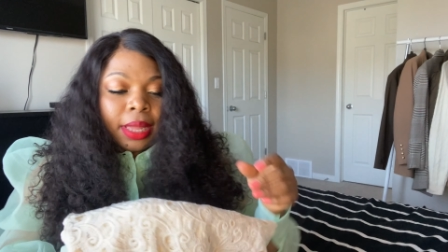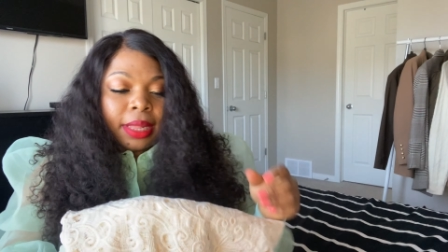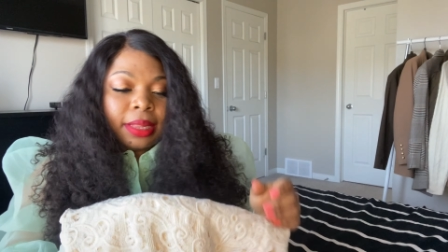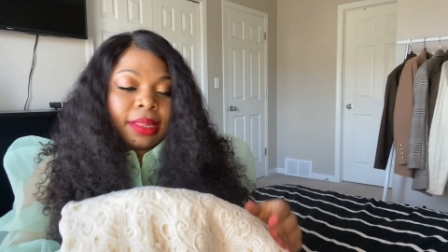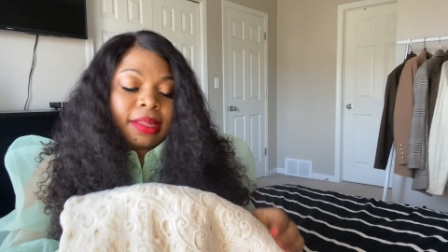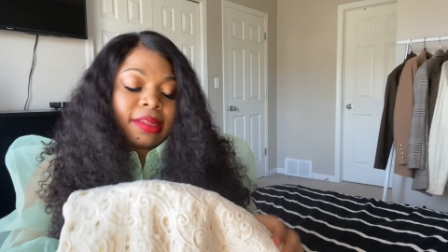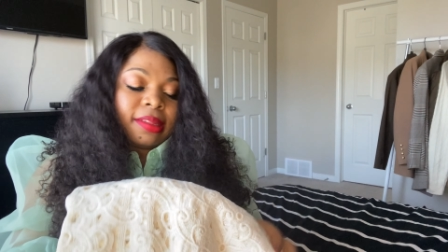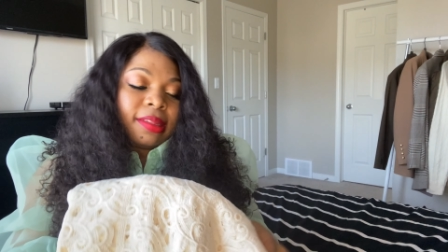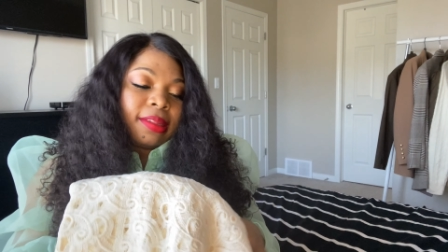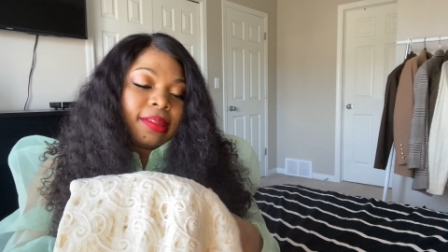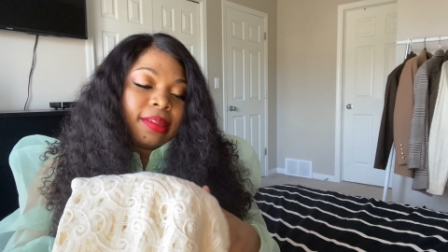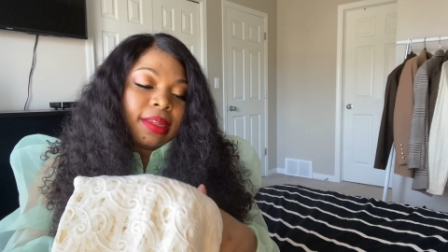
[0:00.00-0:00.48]

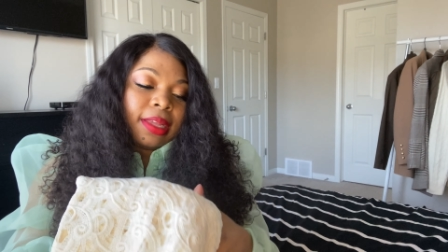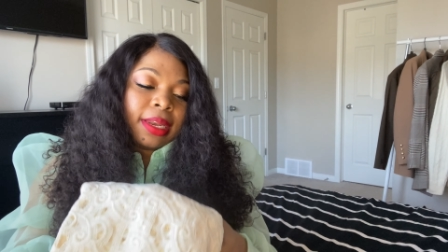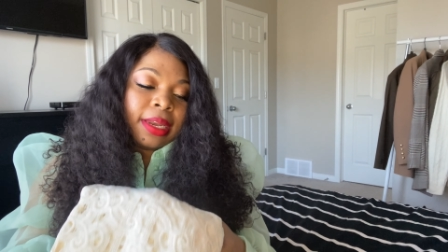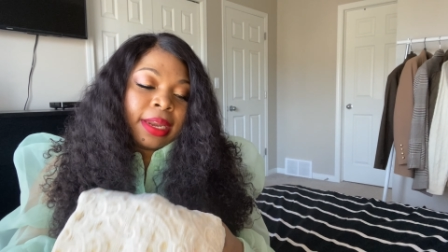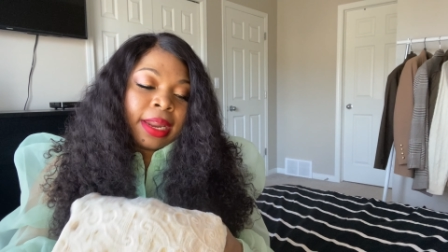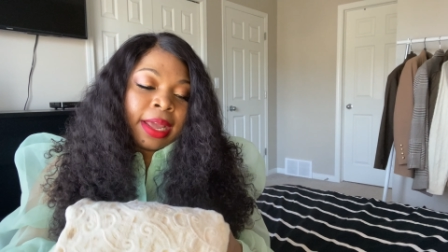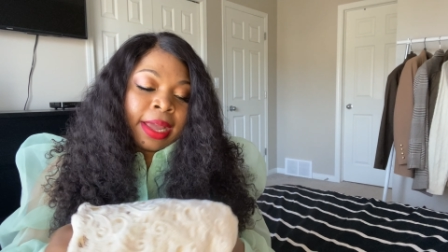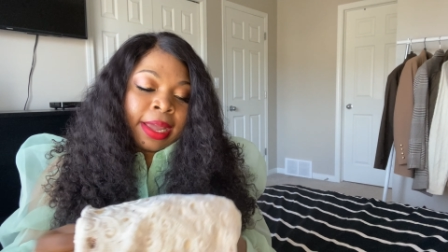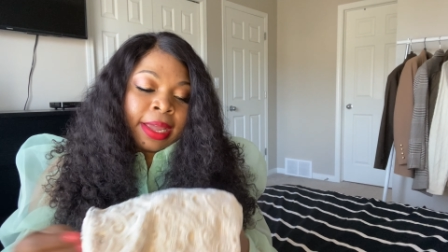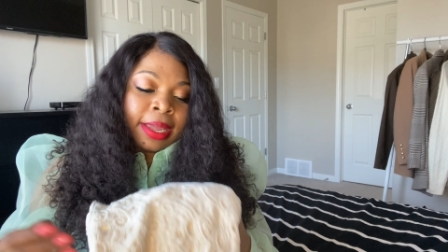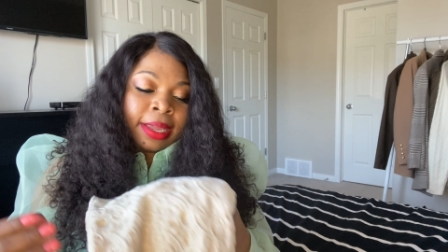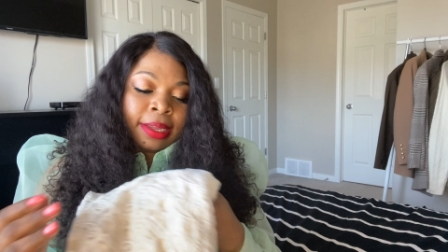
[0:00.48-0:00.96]
This is a
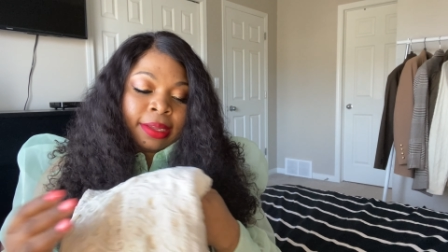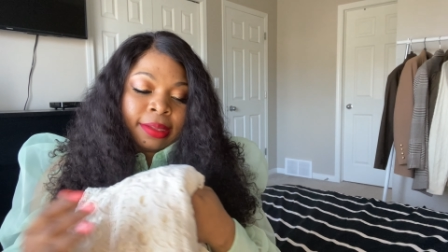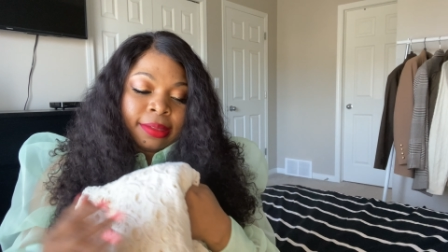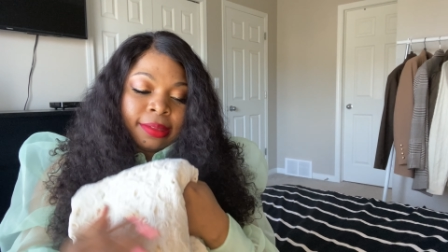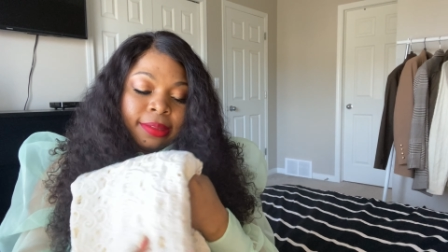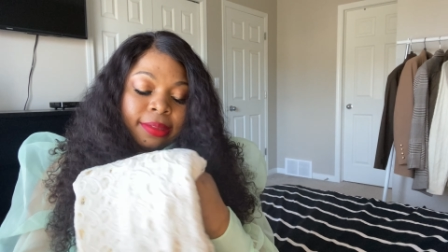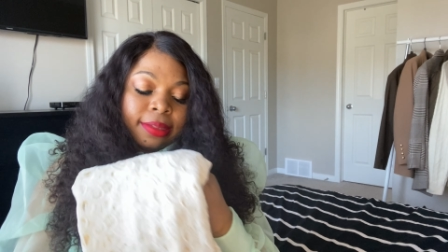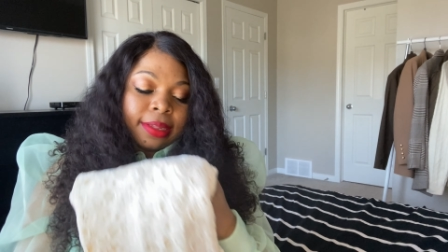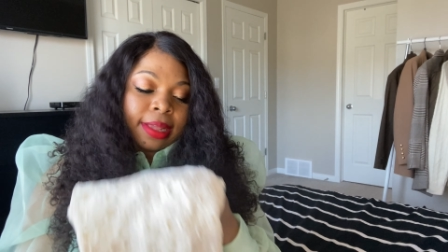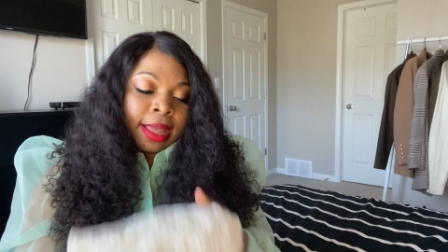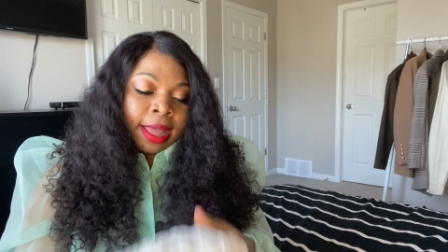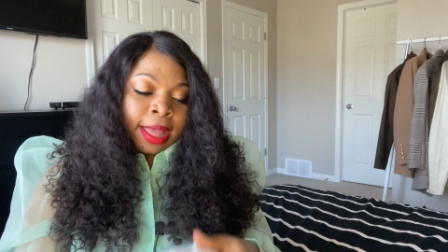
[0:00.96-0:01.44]

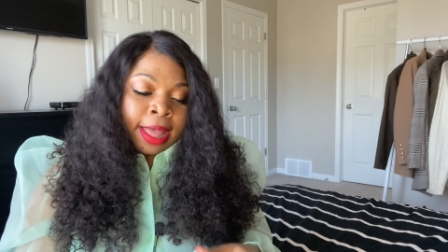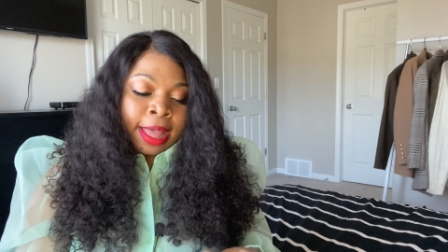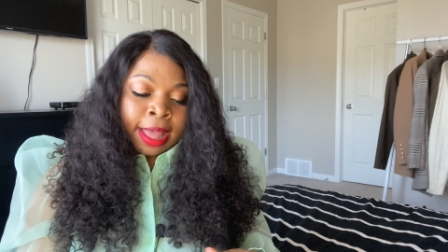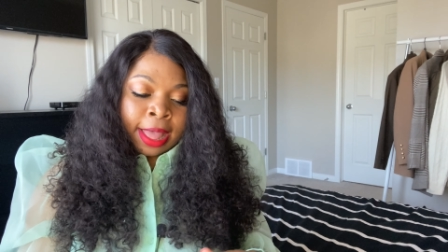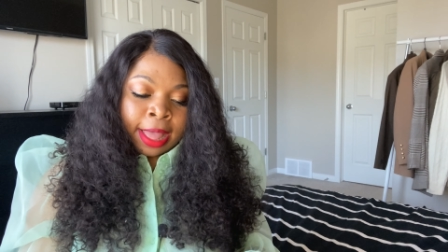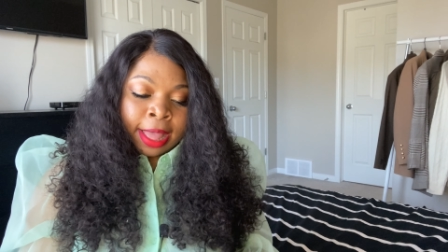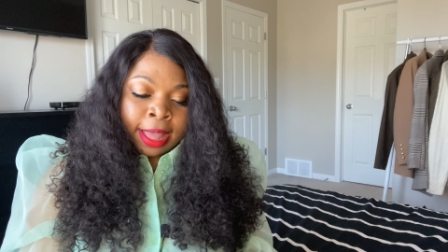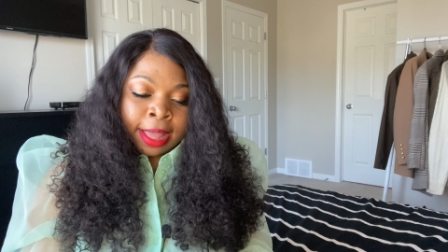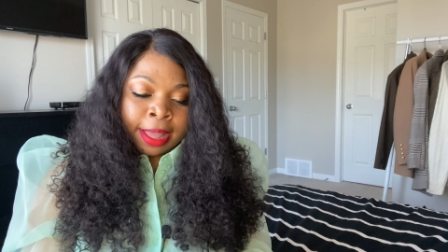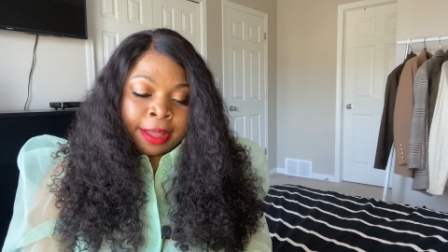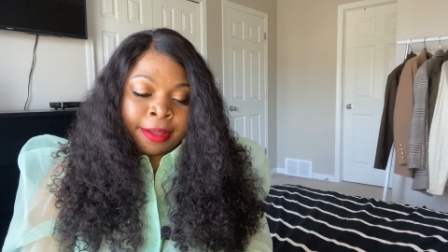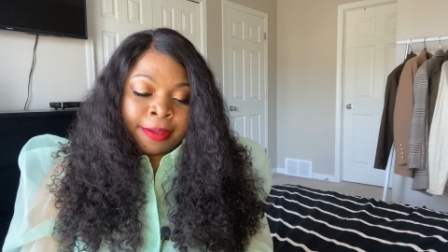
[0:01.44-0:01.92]
nice
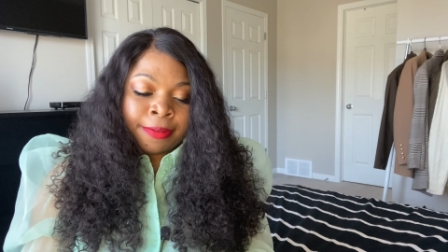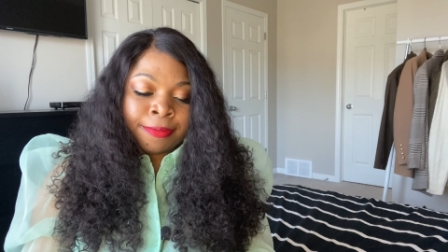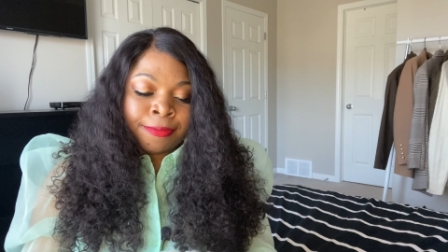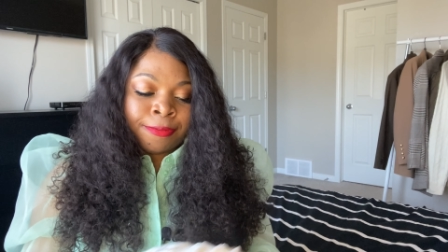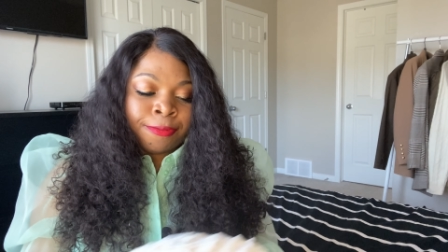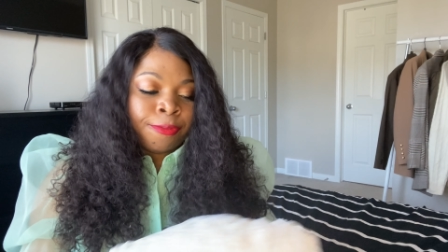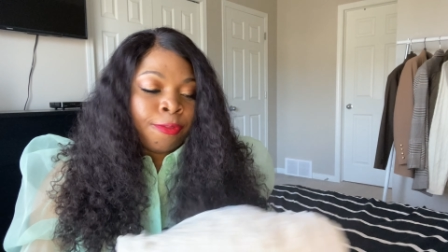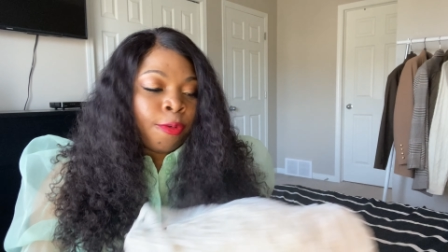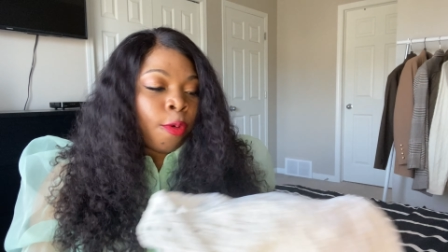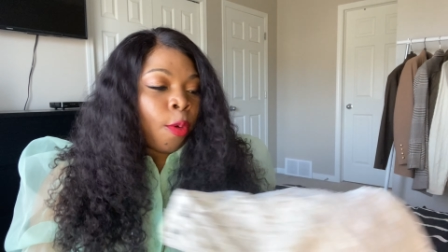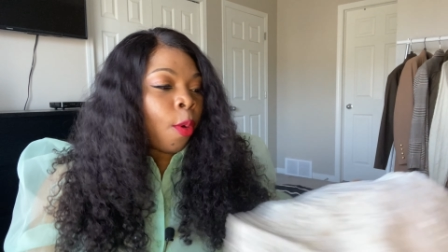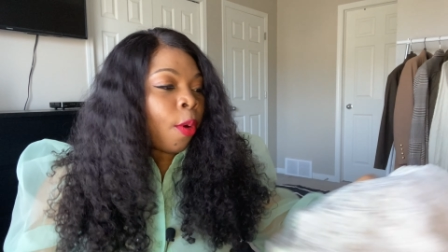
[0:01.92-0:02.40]
uh,
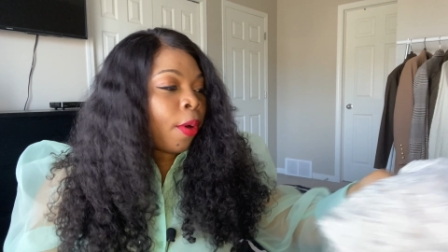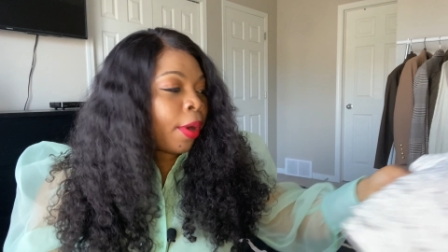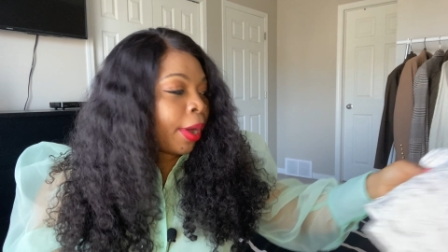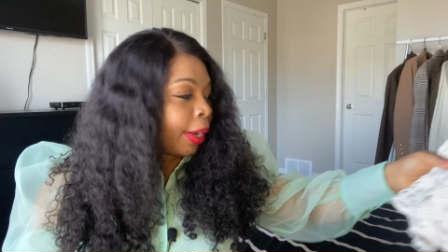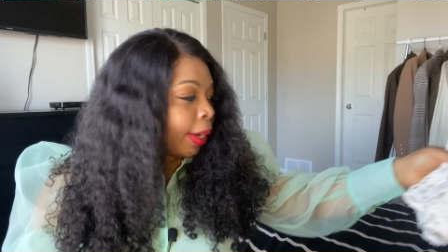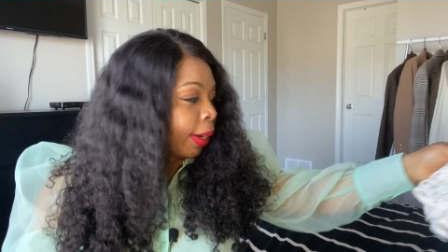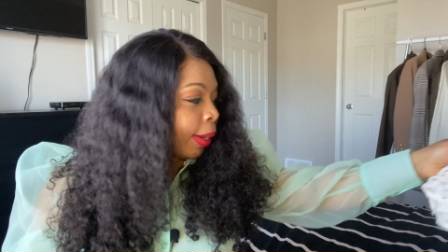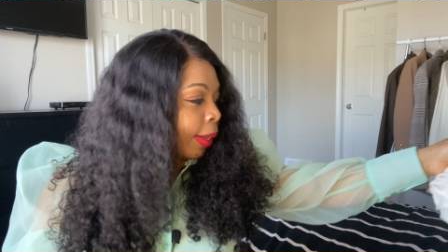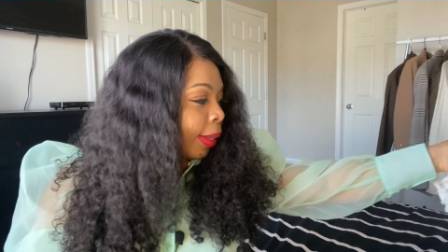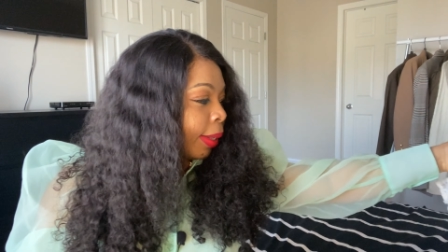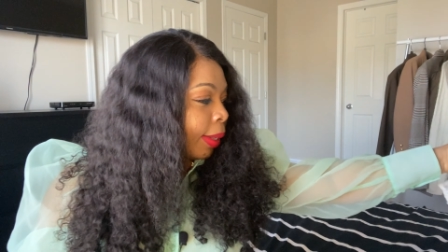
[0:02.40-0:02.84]
fall